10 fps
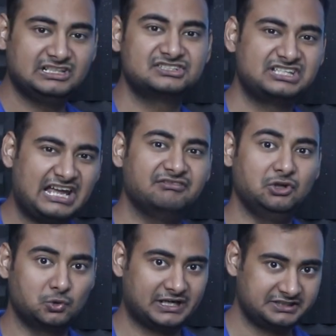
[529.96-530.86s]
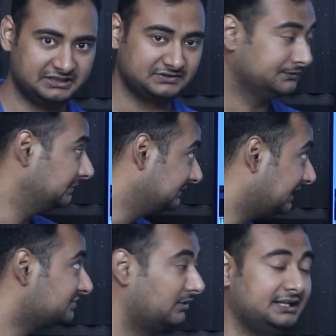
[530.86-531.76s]
let's have a look at things.
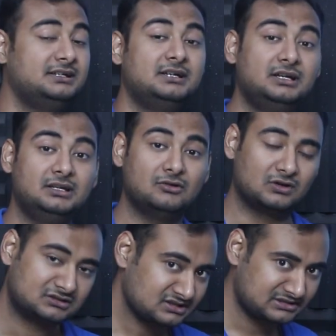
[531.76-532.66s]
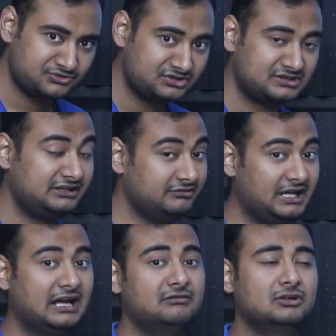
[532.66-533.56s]
That's why on consumption side
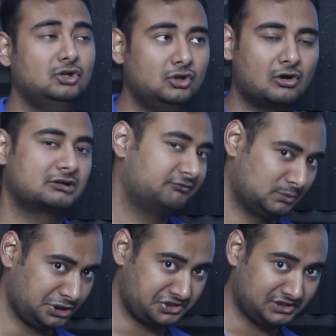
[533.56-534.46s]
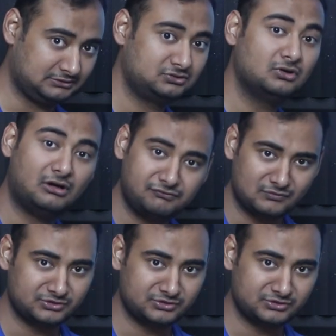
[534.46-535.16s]
we have a lot of potential of